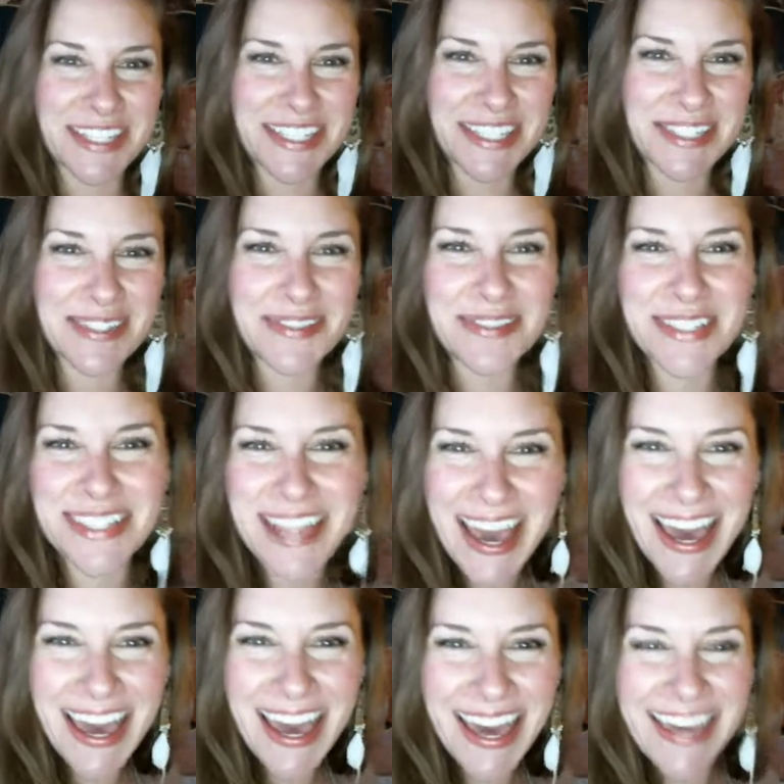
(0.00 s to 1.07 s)

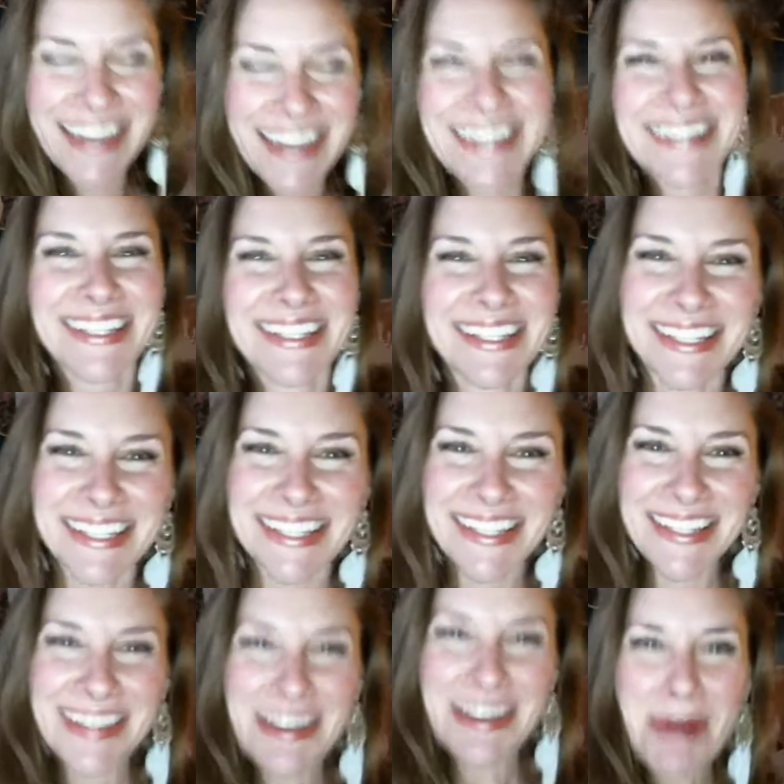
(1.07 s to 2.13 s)
Tuesday.
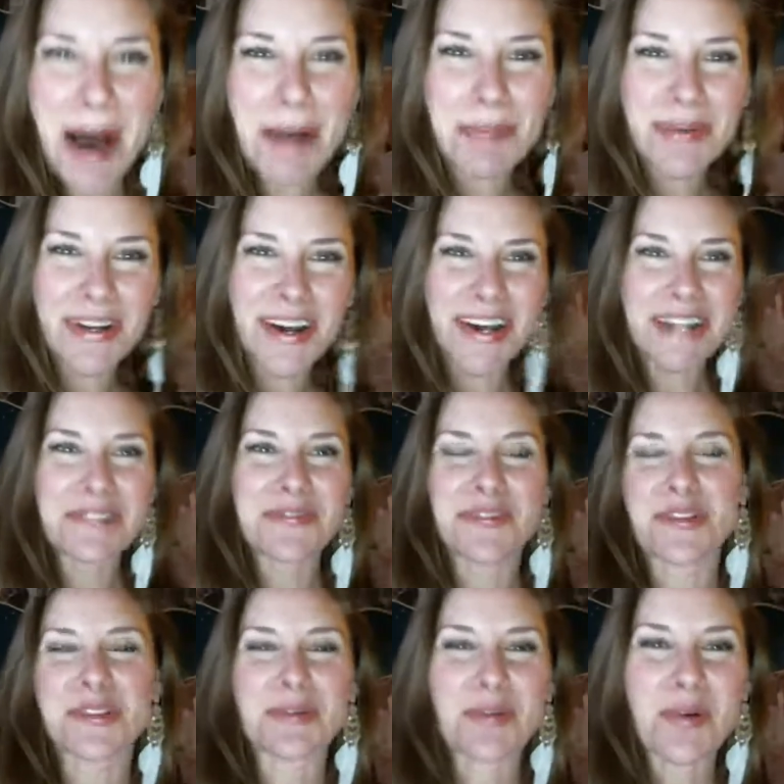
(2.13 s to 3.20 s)
Hopping on for
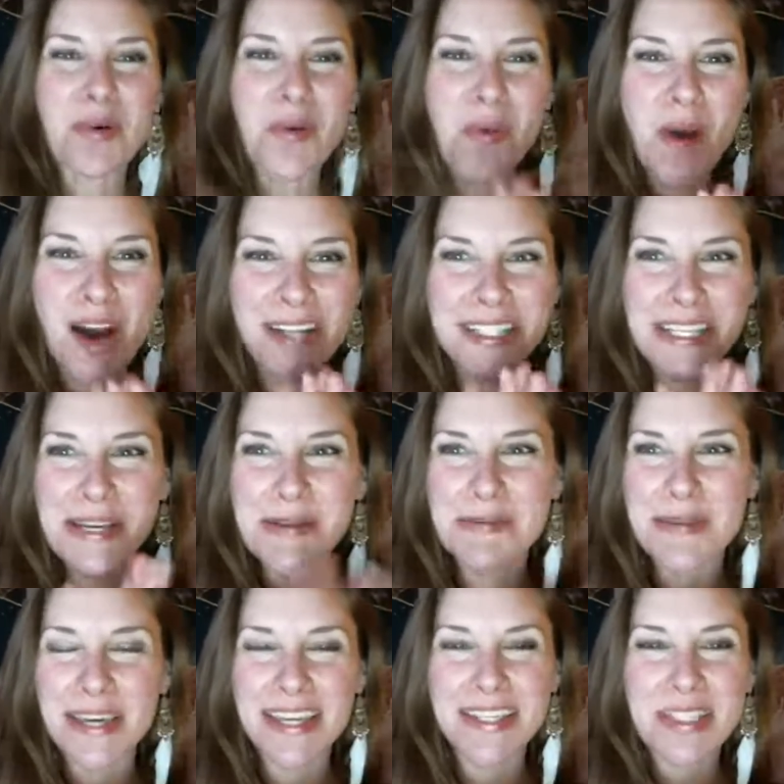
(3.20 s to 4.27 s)
some quantum
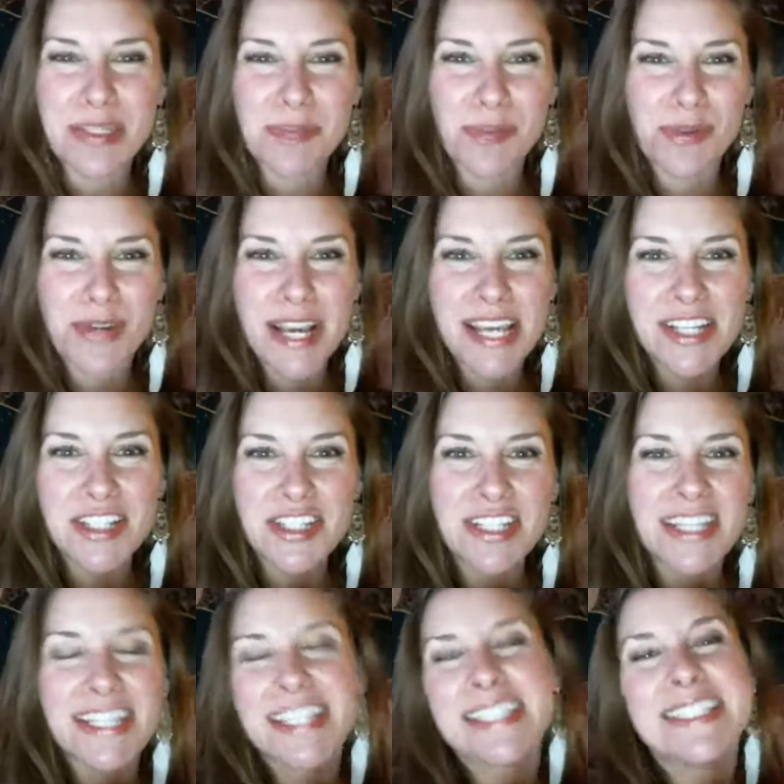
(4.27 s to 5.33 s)

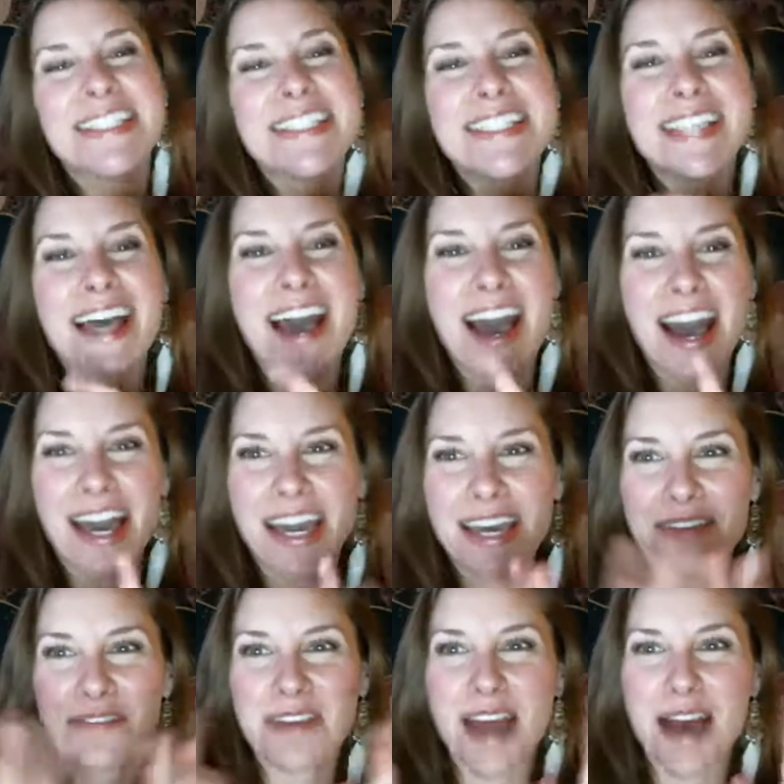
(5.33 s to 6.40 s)
inspirations. I
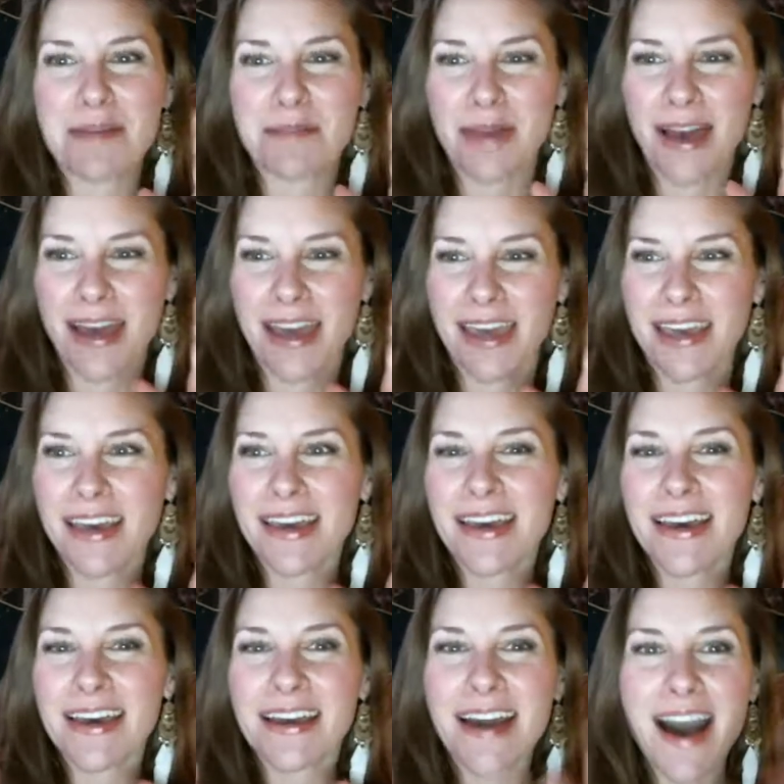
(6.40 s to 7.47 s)
have got my
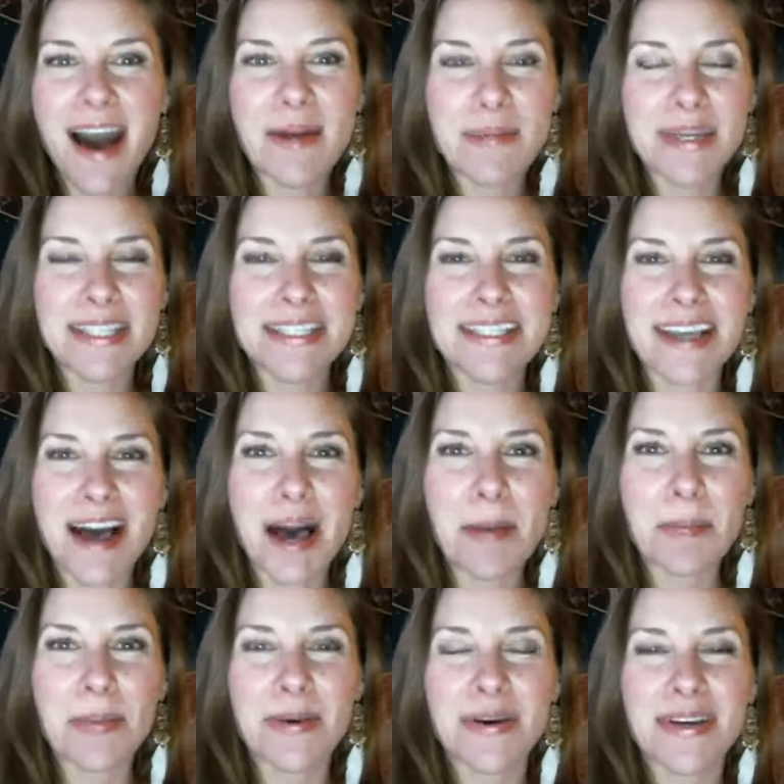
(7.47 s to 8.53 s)
comments up,
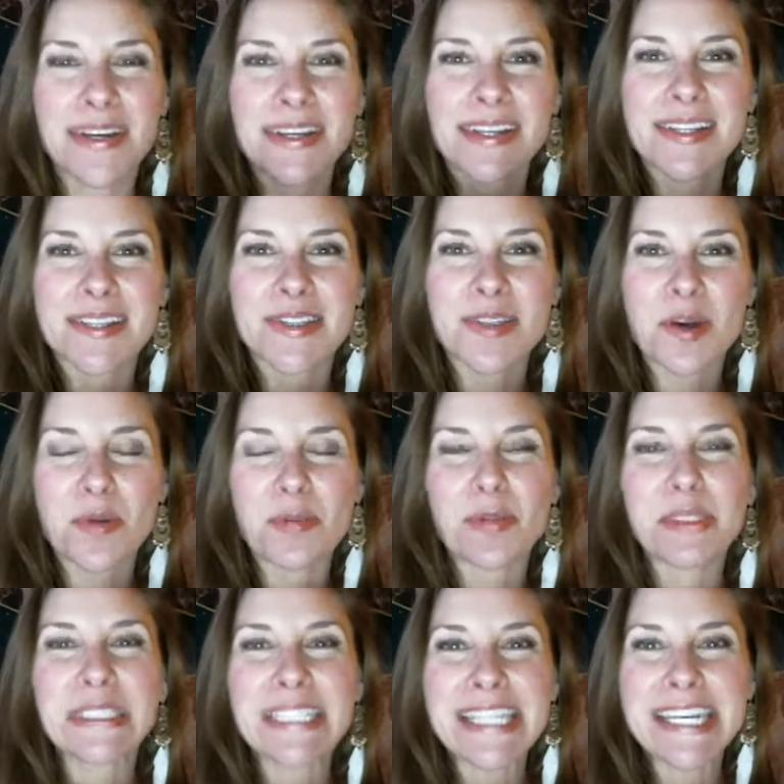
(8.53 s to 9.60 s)
so
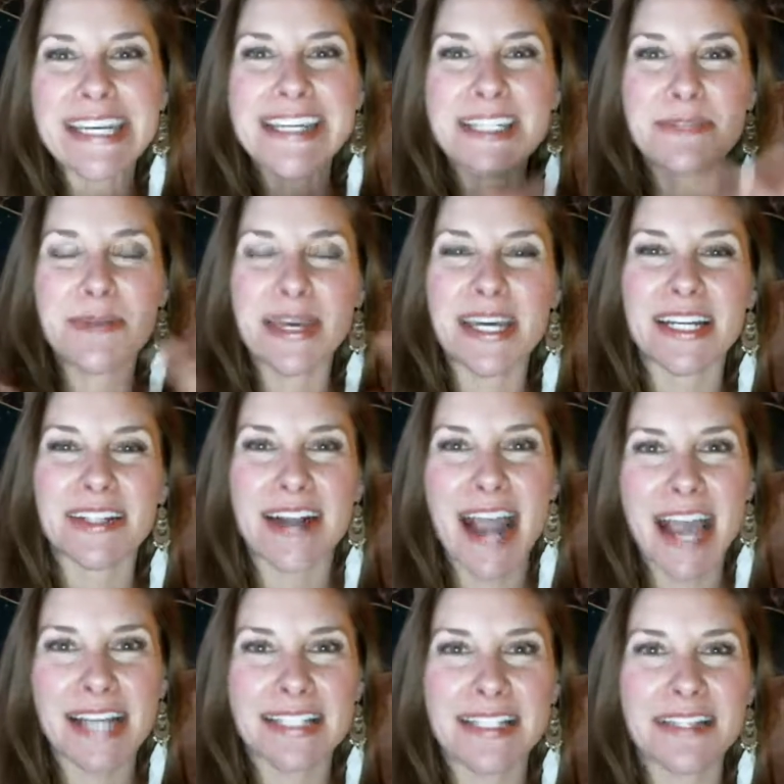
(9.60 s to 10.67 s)
please be
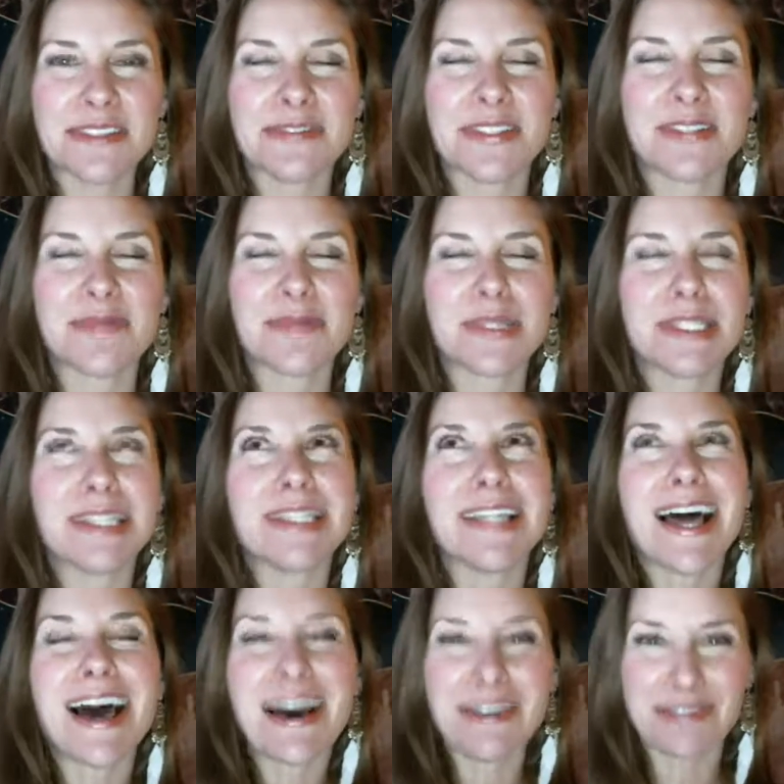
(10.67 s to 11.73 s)
interactive. I would
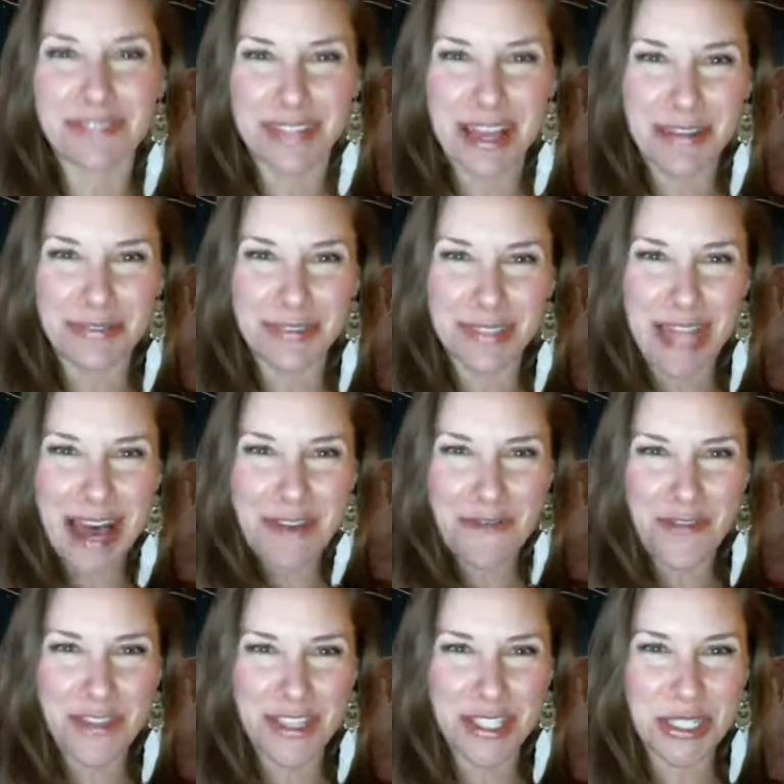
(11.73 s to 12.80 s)
love
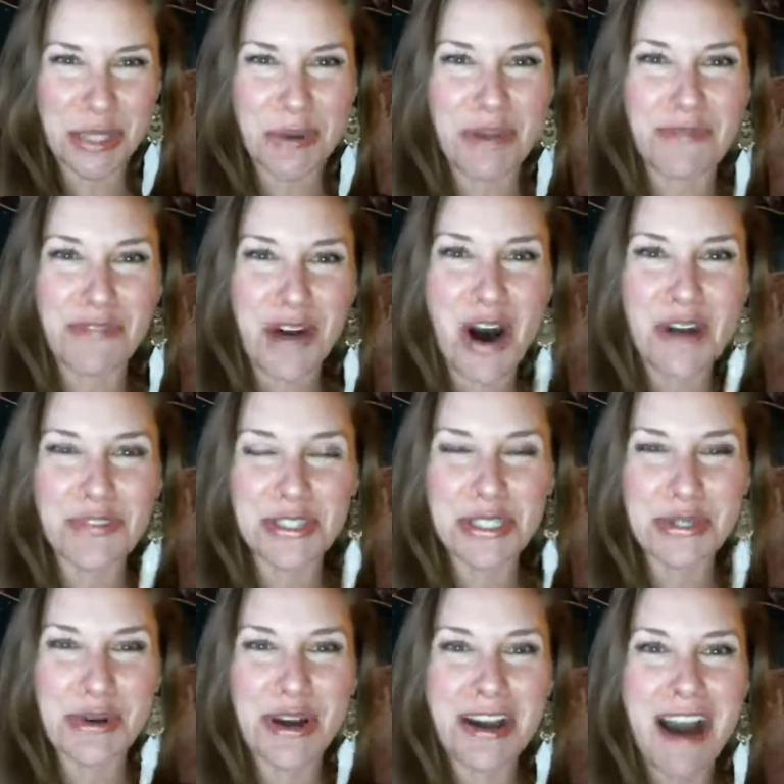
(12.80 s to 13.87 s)
for this to evolve
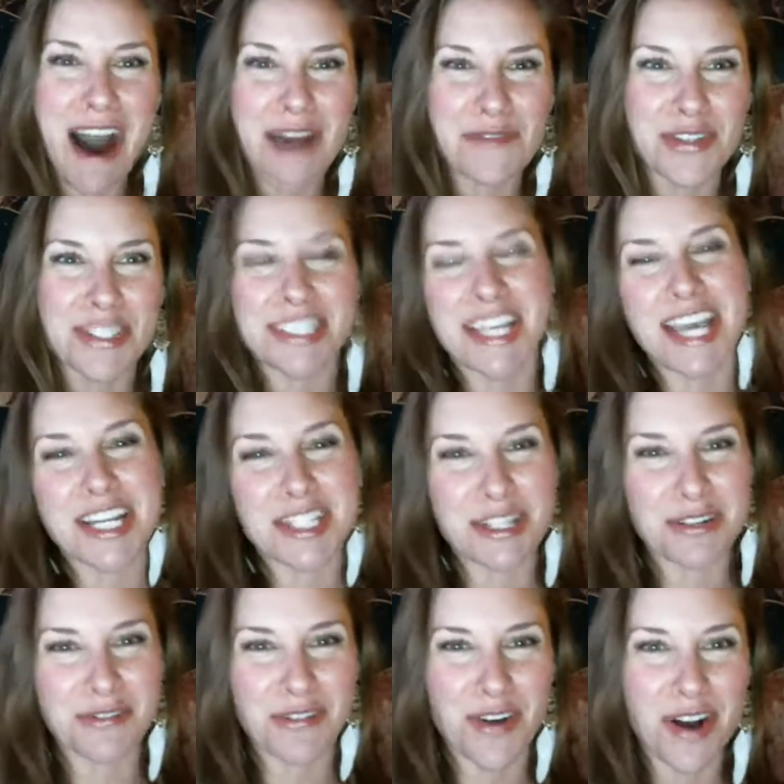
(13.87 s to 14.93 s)
into a
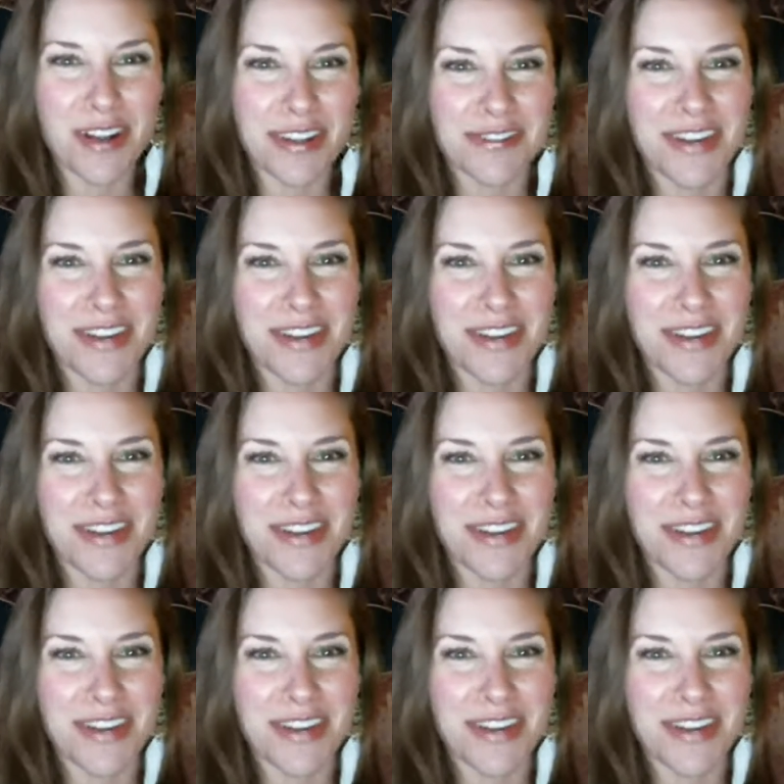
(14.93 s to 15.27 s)
conversation for all of